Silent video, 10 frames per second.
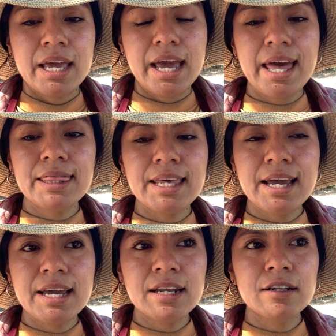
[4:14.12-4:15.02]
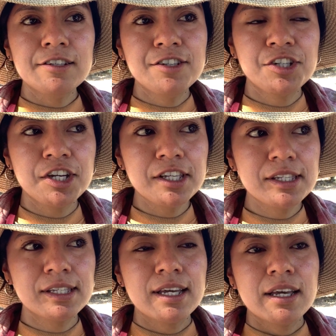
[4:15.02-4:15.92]
then
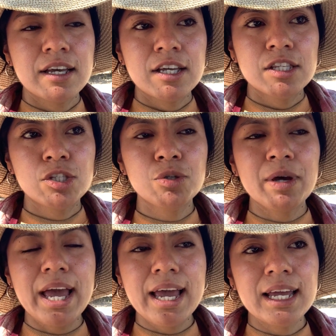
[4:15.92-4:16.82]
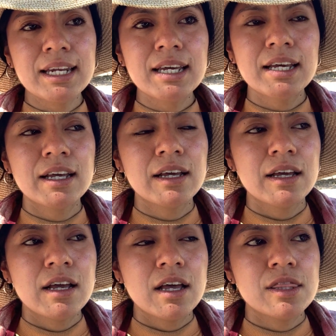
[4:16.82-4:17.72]
just to end
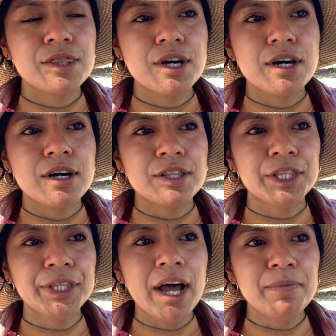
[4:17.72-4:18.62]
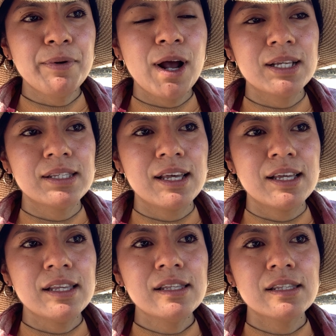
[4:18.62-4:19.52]
the thought
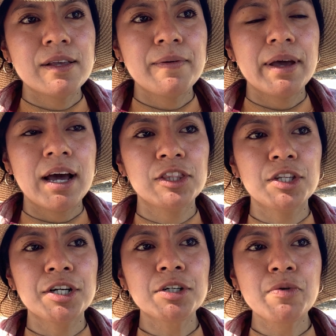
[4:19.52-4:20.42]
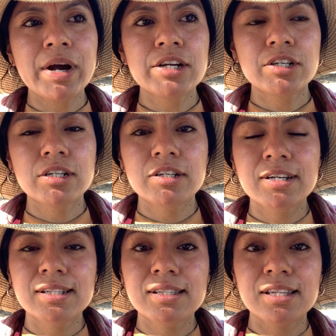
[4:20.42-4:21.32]
process, a third question to
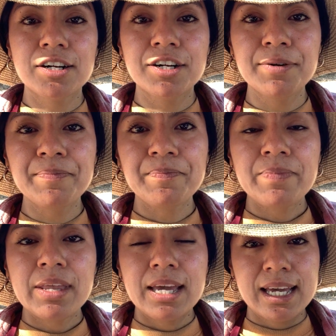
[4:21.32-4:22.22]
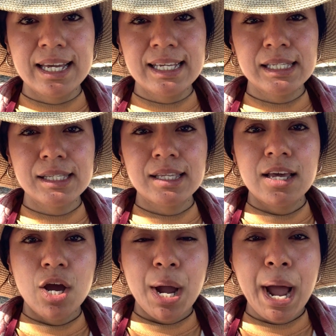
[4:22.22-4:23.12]
consider is
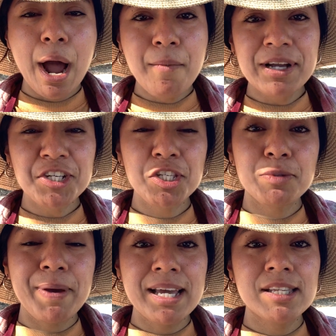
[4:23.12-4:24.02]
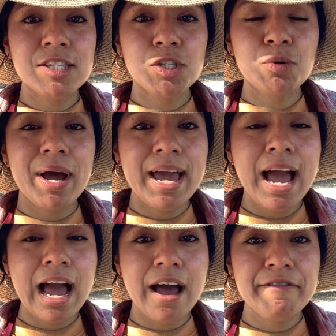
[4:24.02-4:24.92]
how much space do I
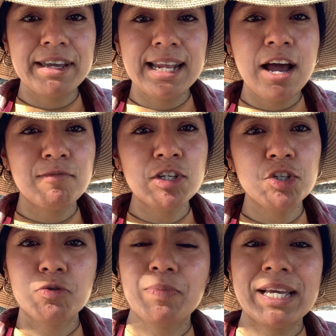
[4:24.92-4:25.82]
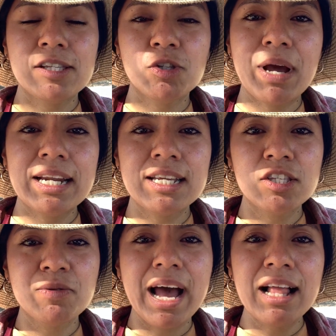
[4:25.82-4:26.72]
have, and how much space do I need
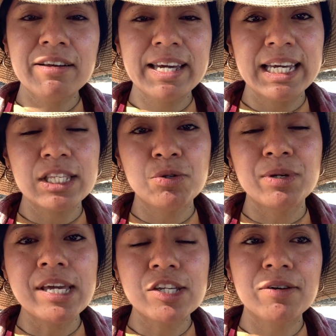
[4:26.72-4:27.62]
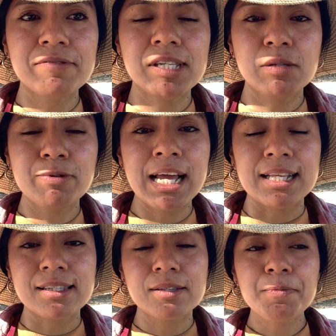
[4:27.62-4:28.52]
to allocate to each of these
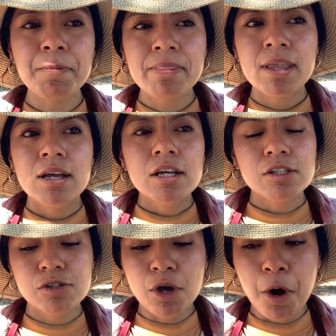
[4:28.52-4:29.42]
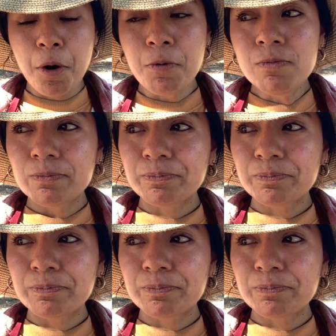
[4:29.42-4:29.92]
plants? So